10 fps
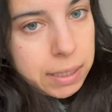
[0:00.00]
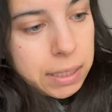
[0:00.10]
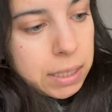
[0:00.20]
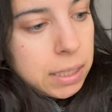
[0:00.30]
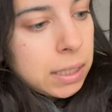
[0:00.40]

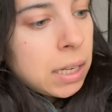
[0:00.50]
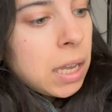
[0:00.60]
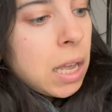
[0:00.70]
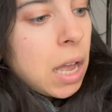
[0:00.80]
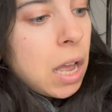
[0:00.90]
studies
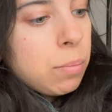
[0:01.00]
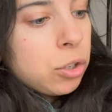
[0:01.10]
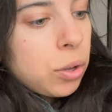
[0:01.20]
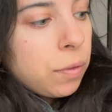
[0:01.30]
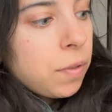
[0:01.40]

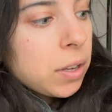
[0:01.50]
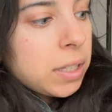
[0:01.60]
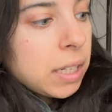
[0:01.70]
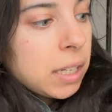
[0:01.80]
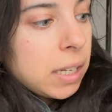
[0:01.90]
show that
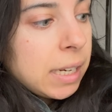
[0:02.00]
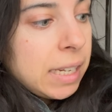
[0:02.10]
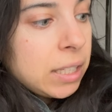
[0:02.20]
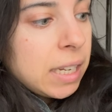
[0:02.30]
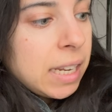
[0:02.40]
fasting can
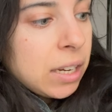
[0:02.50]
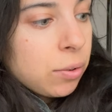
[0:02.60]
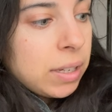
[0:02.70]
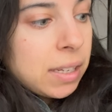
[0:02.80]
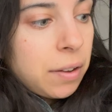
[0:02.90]
lead to an
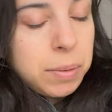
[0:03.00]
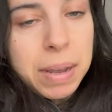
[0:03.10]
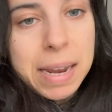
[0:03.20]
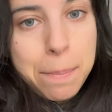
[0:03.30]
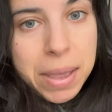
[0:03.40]
increased
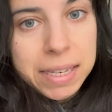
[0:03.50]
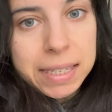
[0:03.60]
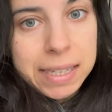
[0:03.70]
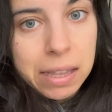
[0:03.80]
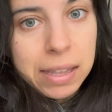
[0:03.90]
lifespan and better
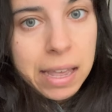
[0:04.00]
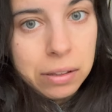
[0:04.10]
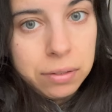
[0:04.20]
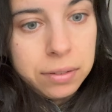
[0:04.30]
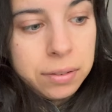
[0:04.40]
cell
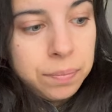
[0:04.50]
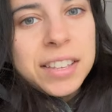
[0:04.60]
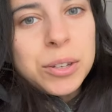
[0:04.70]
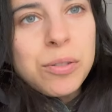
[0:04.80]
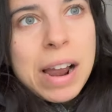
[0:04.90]
health.
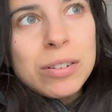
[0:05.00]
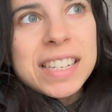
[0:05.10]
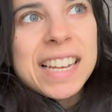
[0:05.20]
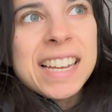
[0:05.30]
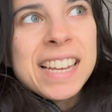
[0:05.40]
So
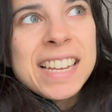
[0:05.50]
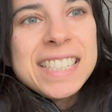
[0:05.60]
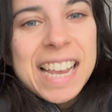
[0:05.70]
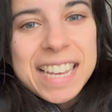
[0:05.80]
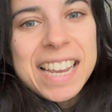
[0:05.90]
around a
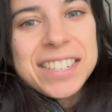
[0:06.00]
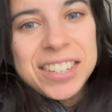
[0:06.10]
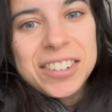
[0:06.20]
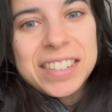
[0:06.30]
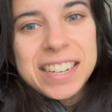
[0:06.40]
decade
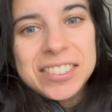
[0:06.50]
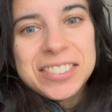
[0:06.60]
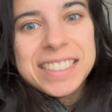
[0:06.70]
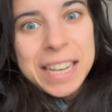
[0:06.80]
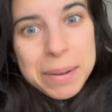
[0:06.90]
ago
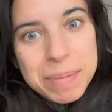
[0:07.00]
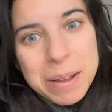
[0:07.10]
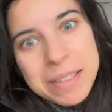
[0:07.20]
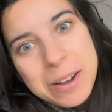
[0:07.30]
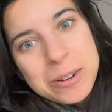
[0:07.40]
now, yep,
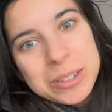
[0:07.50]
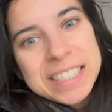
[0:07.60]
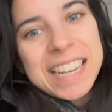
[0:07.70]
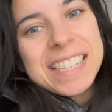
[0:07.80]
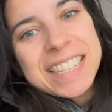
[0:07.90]
I'm that
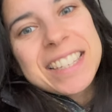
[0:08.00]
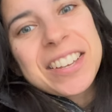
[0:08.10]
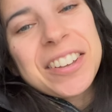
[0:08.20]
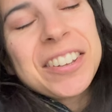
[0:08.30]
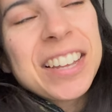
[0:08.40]
old, 10 years
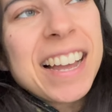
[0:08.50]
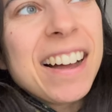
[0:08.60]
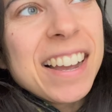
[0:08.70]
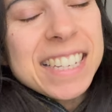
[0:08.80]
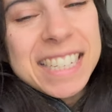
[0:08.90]
ago,
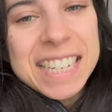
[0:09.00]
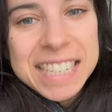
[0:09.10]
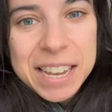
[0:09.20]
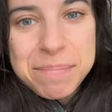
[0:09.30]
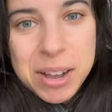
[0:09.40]
I
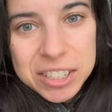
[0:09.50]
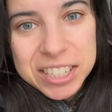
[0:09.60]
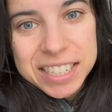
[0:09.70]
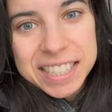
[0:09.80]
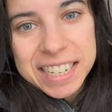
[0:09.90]
did a
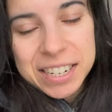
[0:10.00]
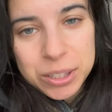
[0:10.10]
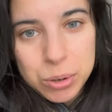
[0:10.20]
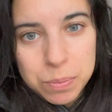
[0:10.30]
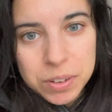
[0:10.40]
master's in
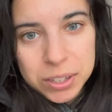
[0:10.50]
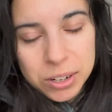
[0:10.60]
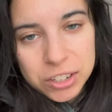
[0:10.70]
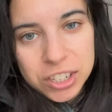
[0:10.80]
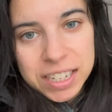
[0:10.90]
extreme
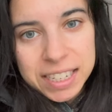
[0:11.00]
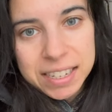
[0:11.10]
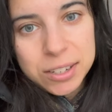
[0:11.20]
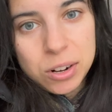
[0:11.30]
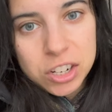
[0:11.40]
physiology at
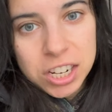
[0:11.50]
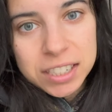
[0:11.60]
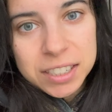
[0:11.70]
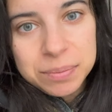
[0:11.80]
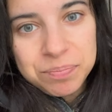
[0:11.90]
King's College
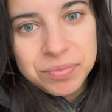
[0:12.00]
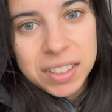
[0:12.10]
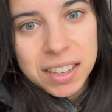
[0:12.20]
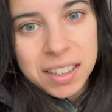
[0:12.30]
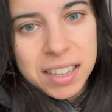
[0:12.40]
London.
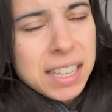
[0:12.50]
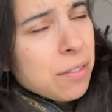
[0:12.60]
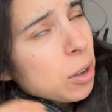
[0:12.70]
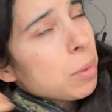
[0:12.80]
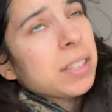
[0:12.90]
Yeah,
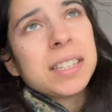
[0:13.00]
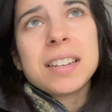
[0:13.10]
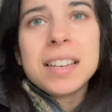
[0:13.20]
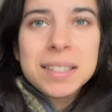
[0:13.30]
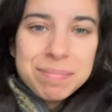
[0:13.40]
I've got a master's,
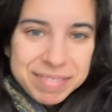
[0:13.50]
guys.